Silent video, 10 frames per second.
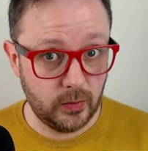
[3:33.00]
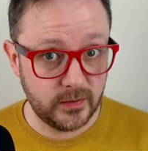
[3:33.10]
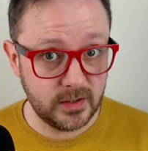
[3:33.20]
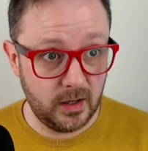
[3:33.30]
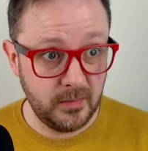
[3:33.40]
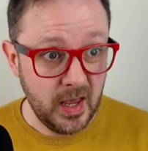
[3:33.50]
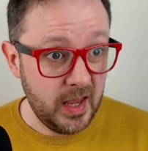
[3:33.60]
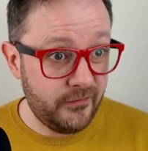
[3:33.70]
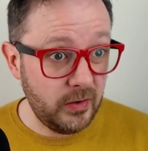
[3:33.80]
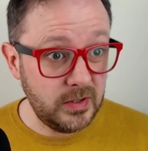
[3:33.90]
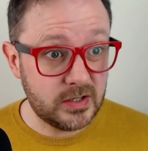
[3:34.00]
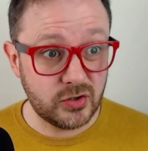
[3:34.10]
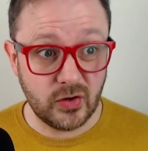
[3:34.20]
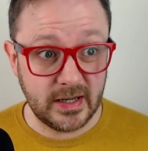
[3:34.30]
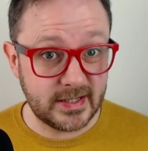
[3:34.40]
all the time, if only
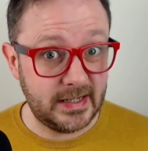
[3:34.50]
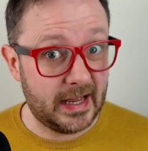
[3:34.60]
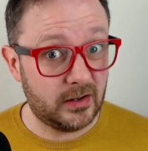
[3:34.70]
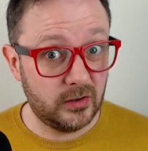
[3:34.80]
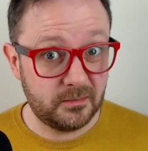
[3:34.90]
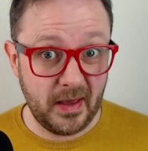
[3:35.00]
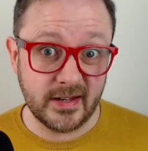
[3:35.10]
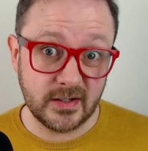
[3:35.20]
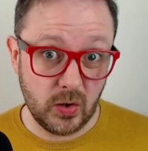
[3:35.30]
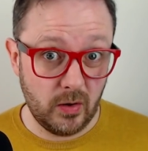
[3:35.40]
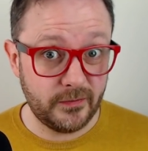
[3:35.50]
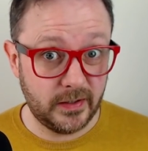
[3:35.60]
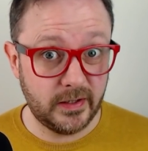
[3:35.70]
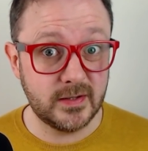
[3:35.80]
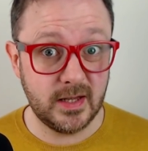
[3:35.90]
to drink Seattle's best
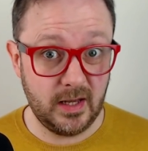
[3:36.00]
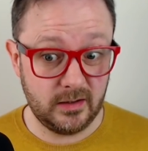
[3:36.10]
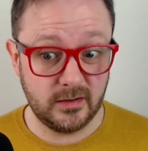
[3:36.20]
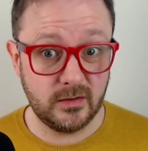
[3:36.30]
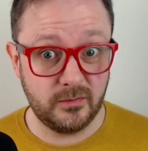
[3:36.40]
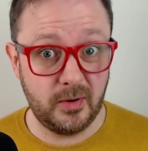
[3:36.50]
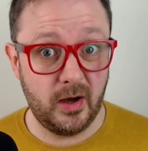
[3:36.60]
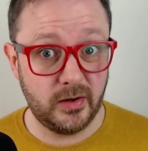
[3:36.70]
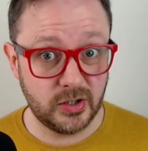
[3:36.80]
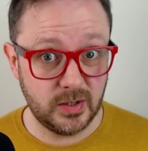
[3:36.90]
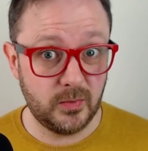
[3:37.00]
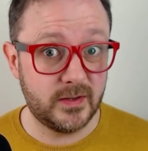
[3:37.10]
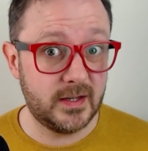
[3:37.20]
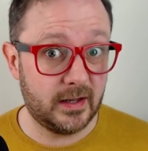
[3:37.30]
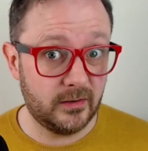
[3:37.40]
coffee, because they had a sort of partnership
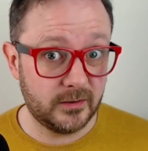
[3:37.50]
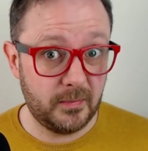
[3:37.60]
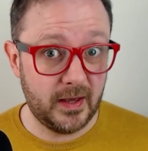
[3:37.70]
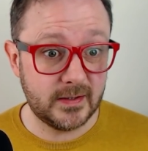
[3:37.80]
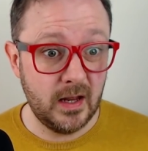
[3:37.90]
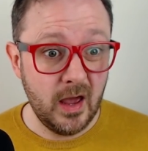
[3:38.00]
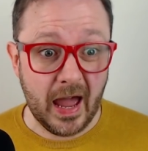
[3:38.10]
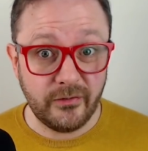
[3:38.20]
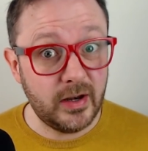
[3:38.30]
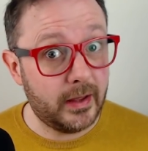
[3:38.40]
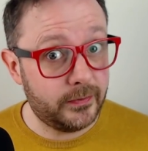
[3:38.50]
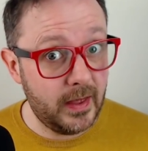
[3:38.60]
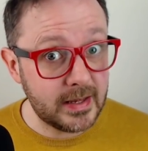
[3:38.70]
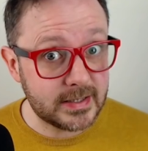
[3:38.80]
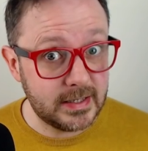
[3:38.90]
with Seattle's best. I haven't had
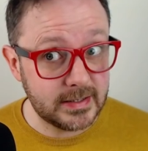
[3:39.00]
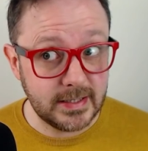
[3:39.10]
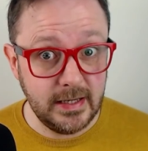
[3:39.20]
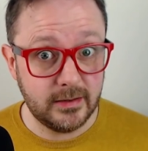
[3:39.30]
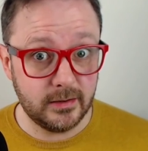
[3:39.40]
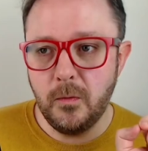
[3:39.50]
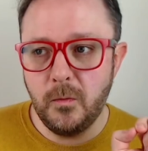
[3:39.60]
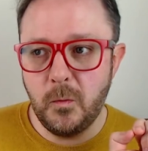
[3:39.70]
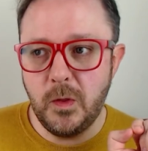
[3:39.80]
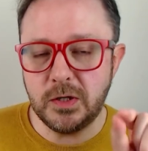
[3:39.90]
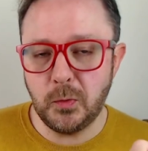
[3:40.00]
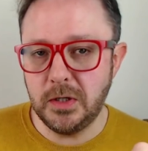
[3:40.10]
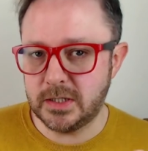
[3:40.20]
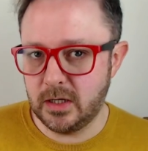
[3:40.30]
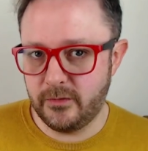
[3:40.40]
that since either. This
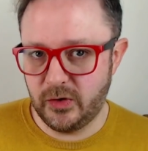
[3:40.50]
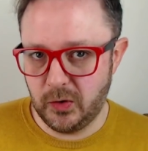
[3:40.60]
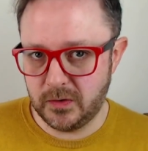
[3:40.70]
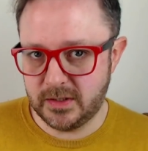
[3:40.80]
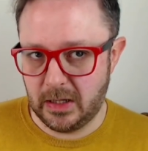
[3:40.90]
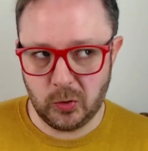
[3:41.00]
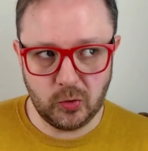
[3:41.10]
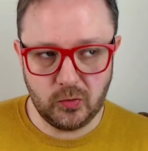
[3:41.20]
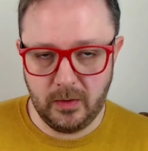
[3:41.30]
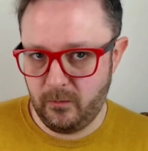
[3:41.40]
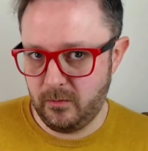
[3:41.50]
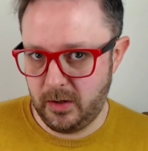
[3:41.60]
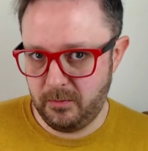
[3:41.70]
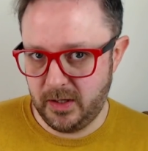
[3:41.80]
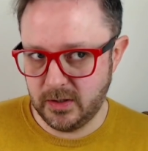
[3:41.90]
one is kind of a nostalgia trip for
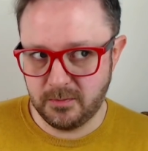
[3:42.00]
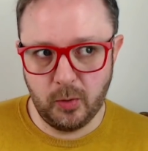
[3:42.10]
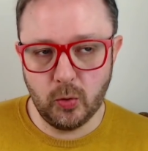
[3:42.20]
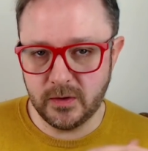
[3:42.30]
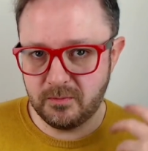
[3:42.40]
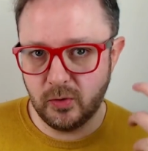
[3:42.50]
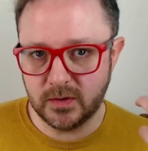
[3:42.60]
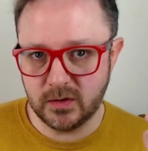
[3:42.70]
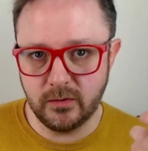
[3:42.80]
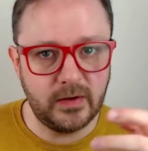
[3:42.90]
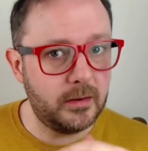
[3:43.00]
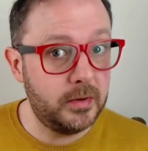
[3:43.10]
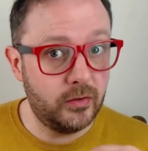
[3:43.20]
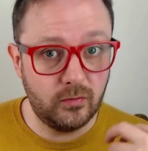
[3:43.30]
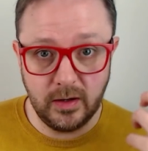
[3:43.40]
me, because Borders books sort of gave
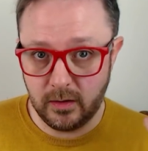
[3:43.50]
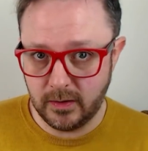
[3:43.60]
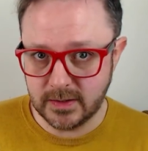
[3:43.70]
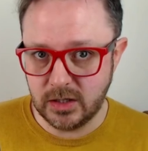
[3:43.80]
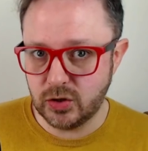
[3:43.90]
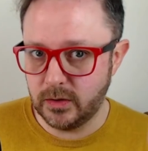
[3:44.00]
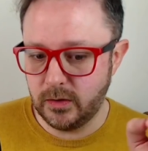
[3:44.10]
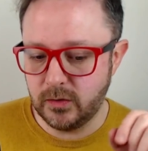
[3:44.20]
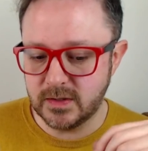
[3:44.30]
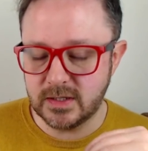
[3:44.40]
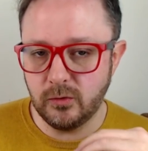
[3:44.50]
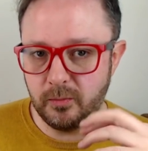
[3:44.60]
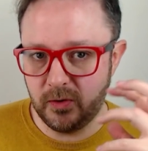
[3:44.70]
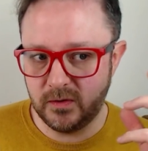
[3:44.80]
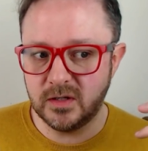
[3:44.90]
me the realization that you can still
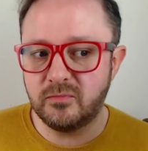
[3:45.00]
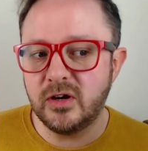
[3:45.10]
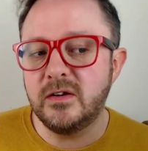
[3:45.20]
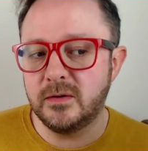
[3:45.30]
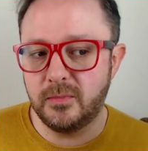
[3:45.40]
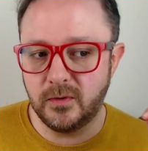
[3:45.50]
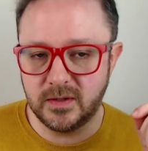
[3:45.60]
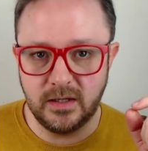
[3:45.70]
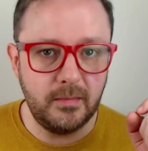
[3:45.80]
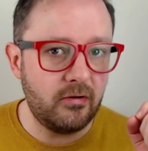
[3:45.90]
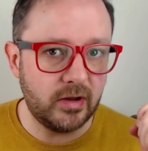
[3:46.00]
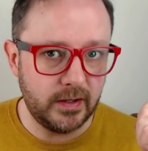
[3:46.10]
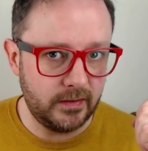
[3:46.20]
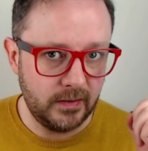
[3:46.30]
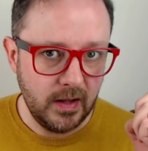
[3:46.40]
purchase British books in
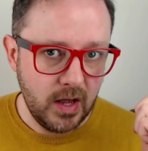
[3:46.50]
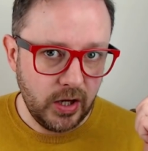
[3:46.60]
America. America.